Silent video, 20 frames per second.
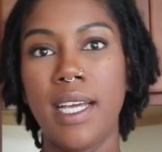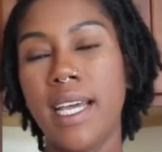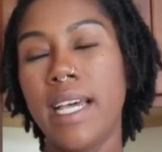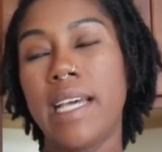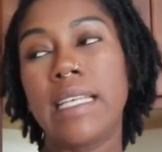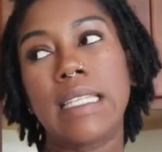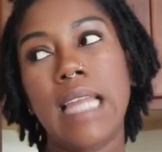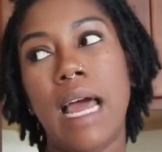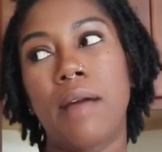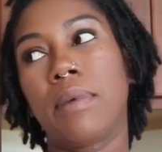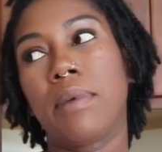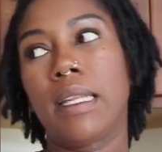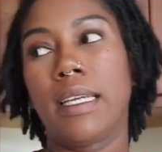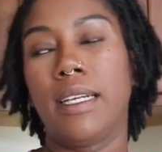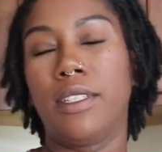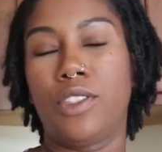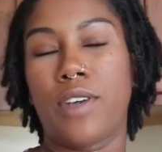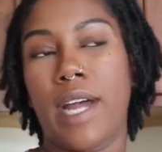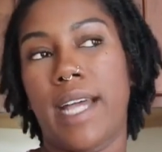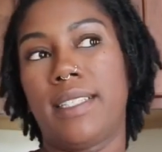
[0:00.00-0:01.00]
It's not really
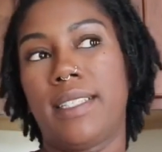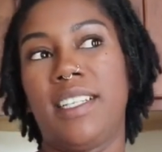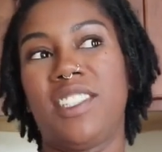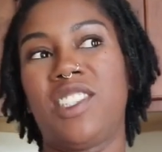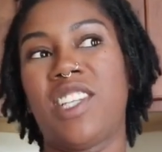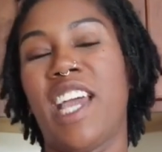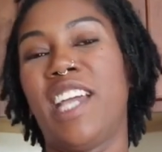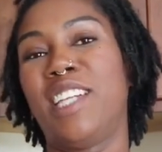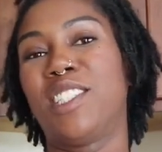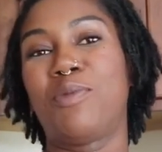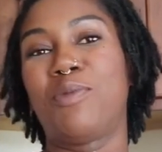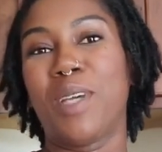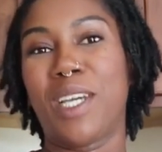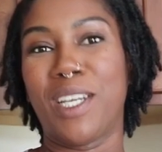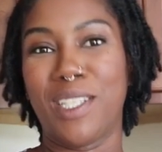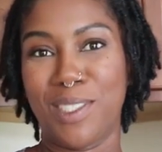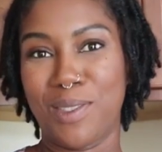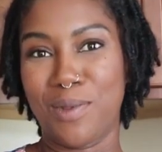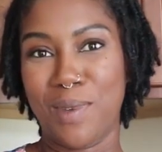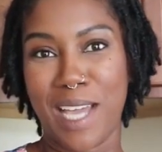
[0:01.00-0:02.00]
a drastic change
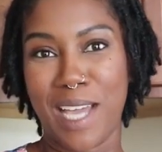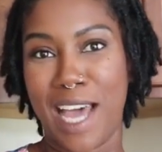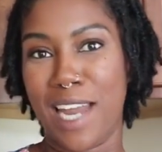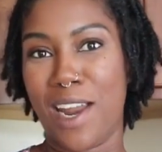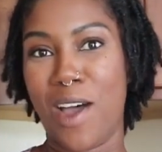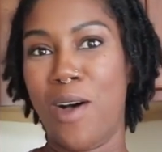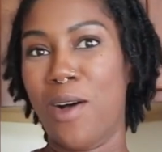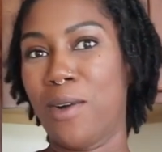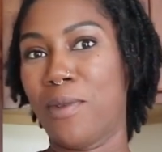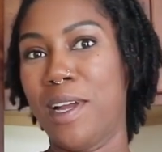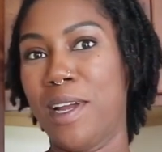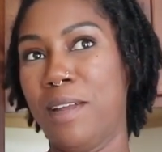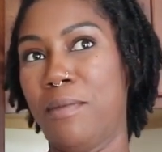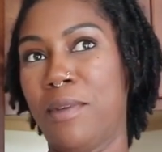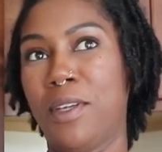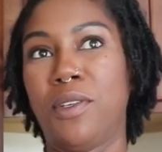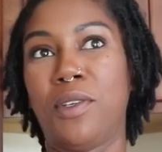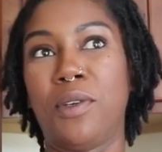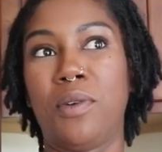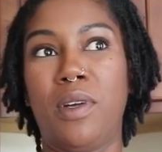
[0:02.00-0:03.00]
because we kind of already
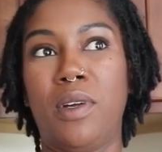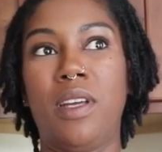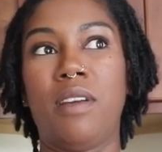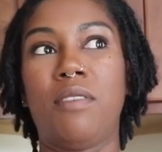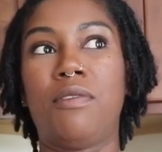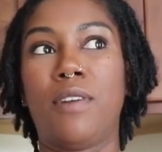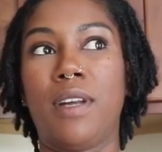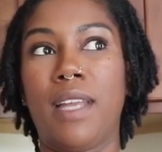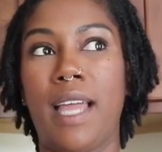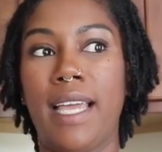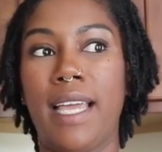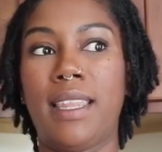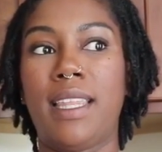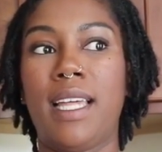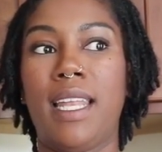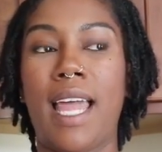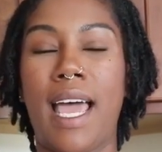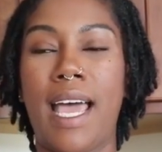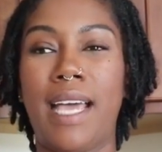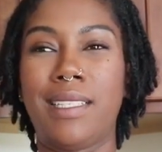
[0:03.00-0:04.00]
been doing it for like the
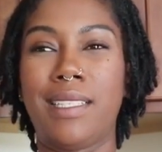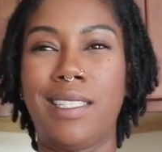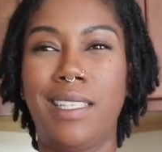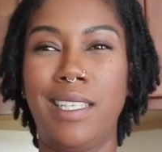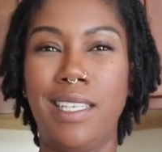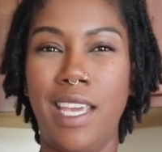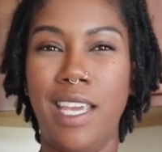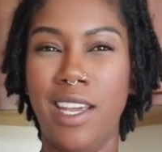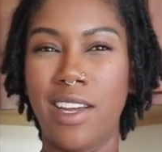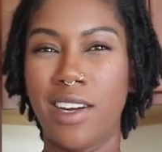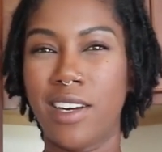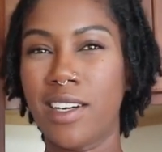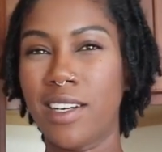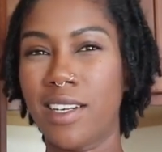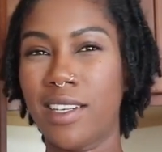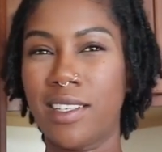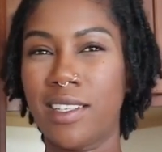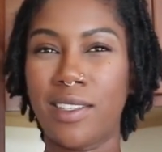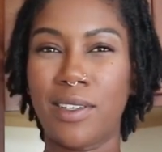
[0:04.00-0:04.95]
last year